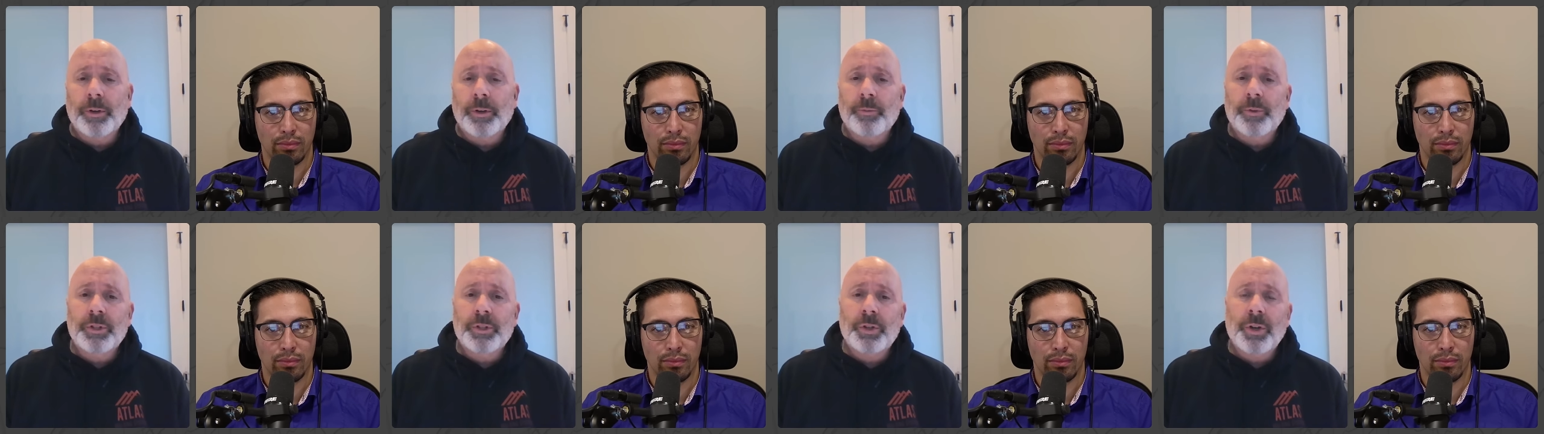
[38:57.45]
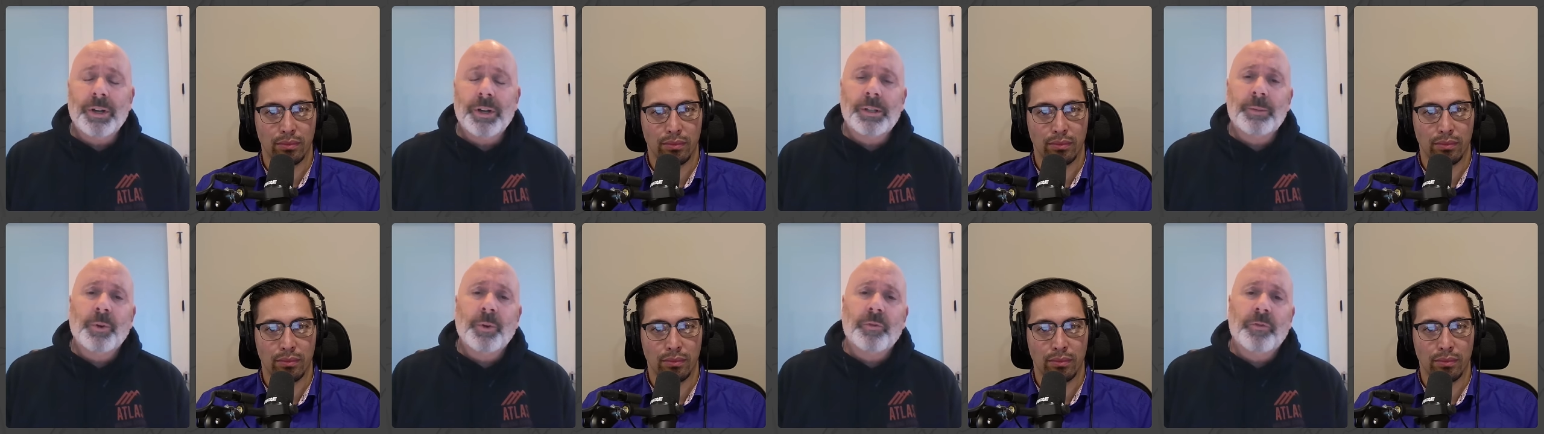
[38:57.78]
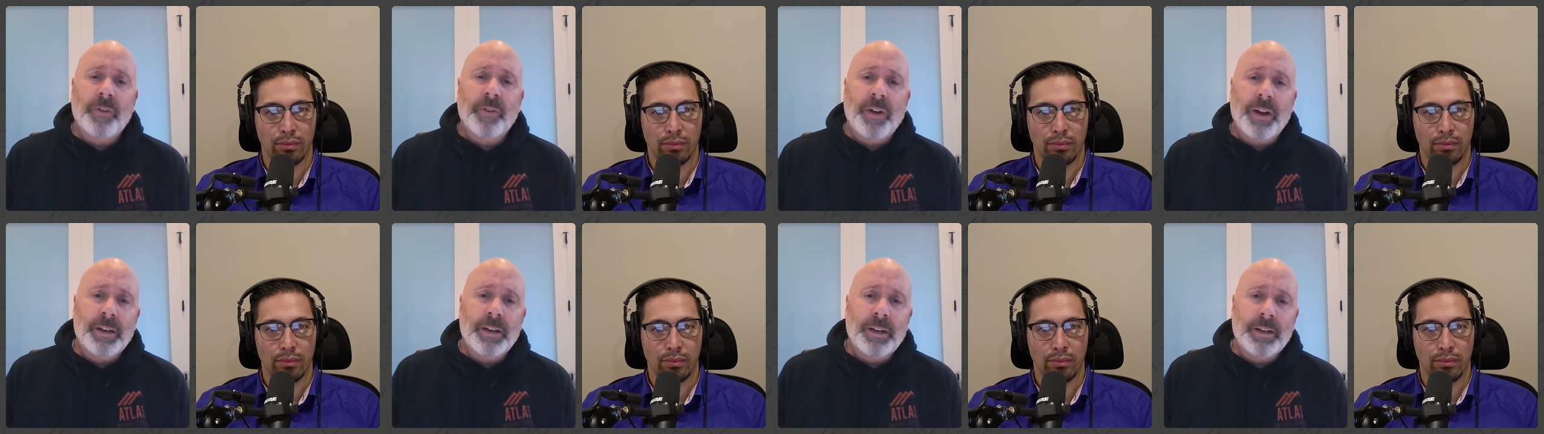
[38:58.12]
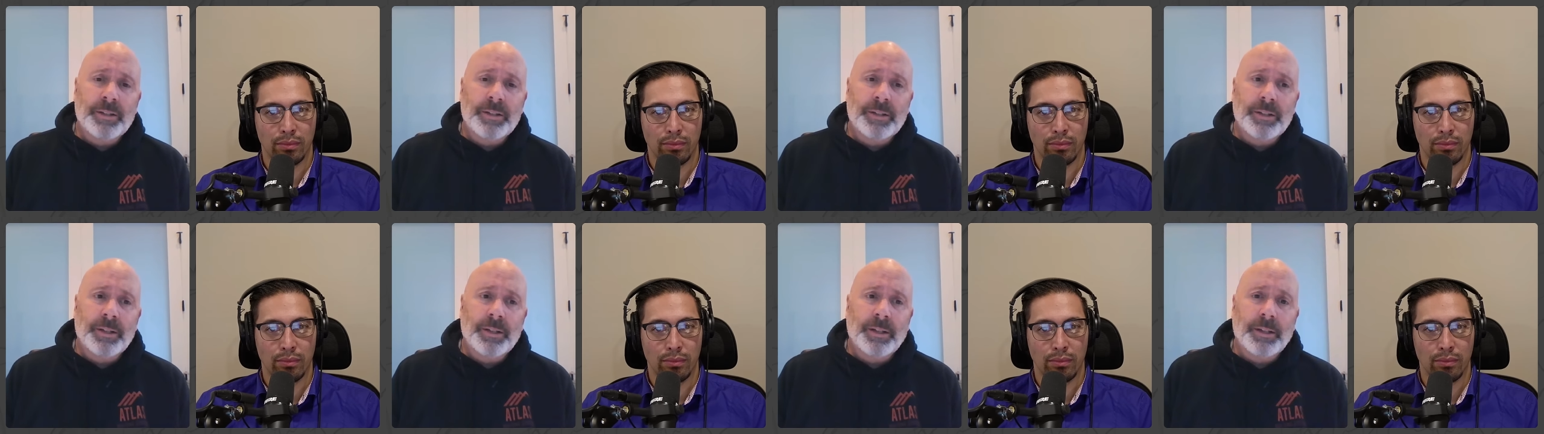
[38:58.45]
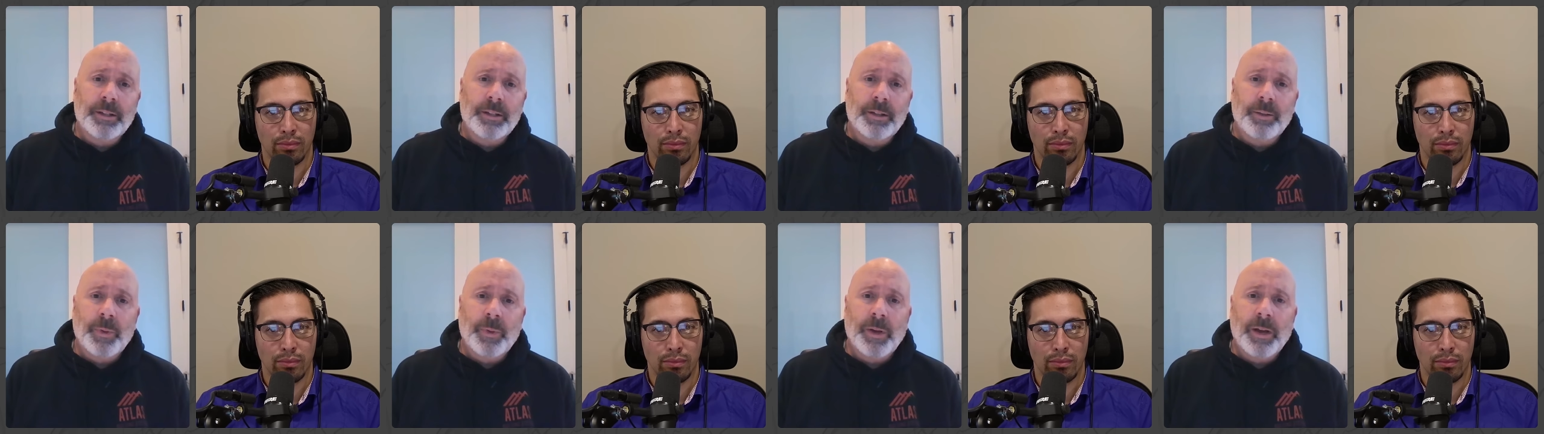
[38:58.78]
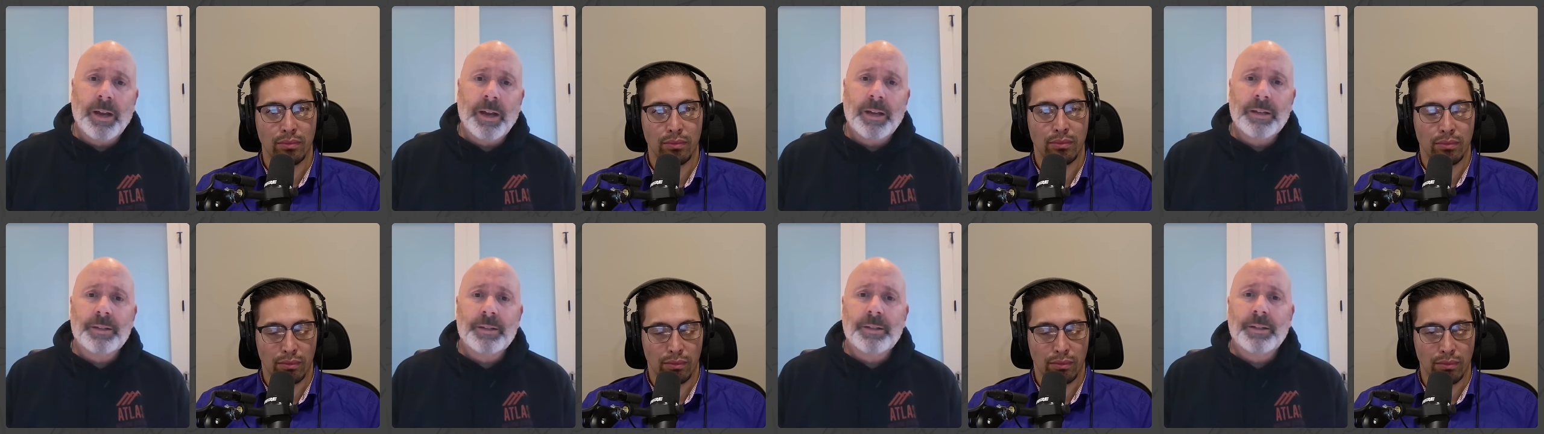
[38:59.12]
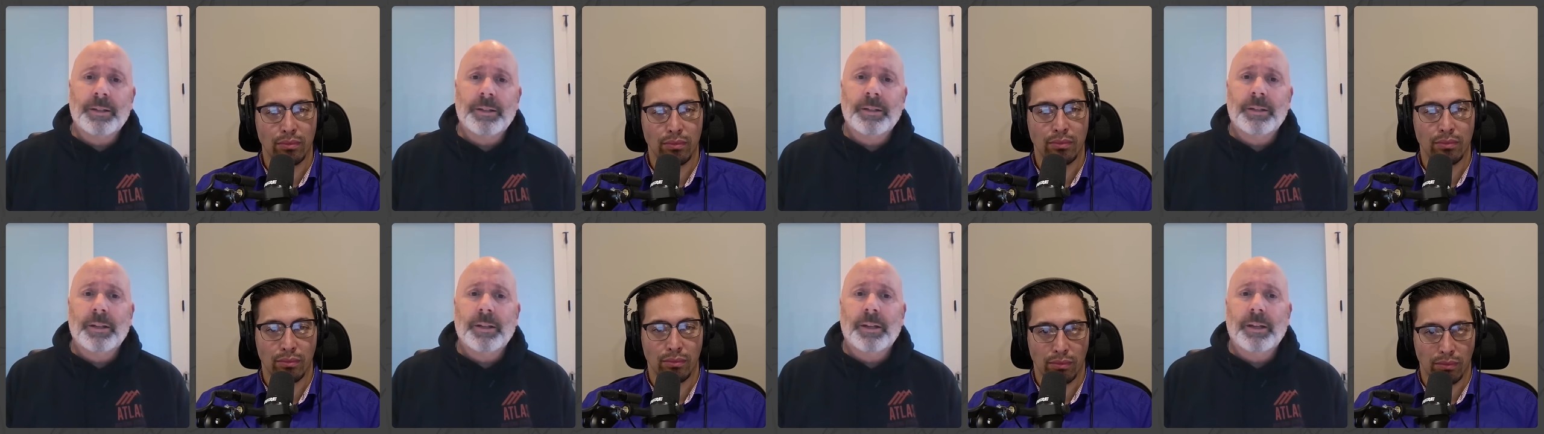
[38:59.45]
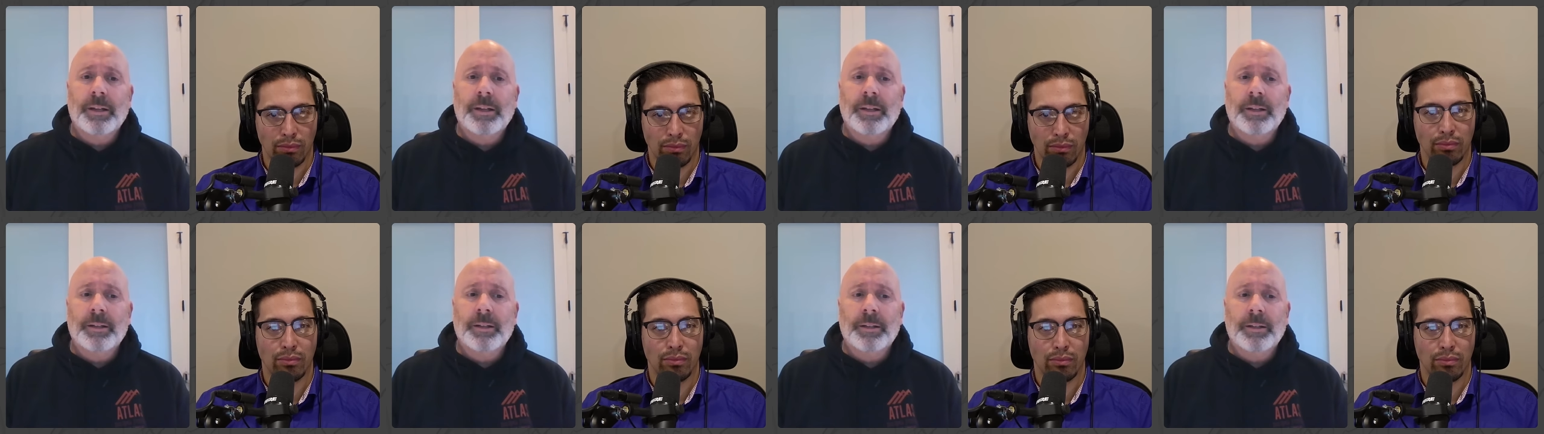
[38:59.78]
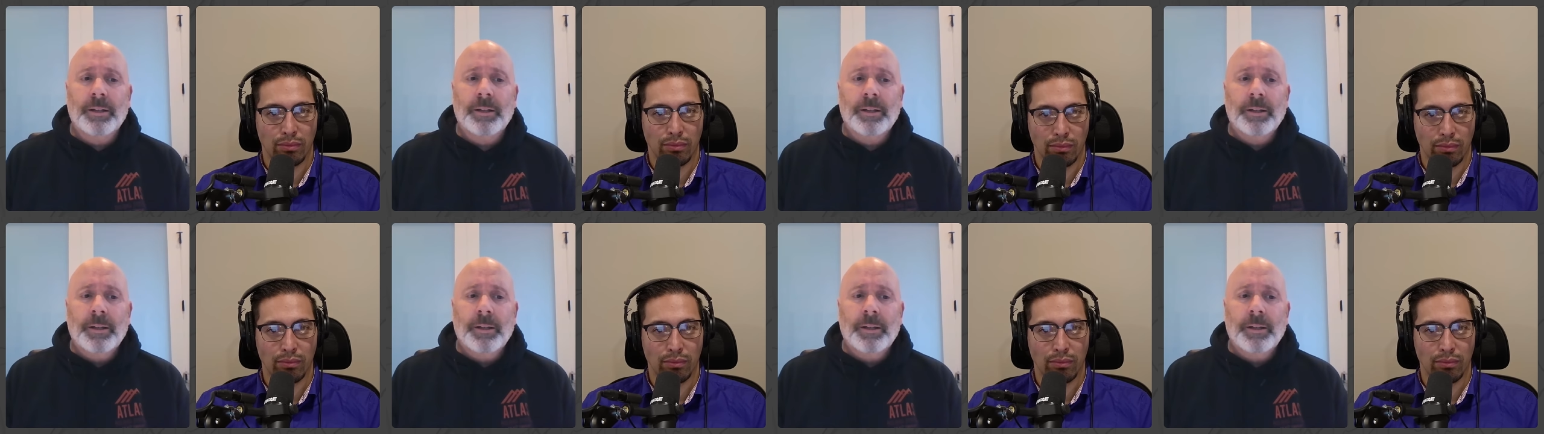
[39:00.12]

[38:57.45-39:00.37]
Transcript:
Speaker 1: We talked about financing in the past and, and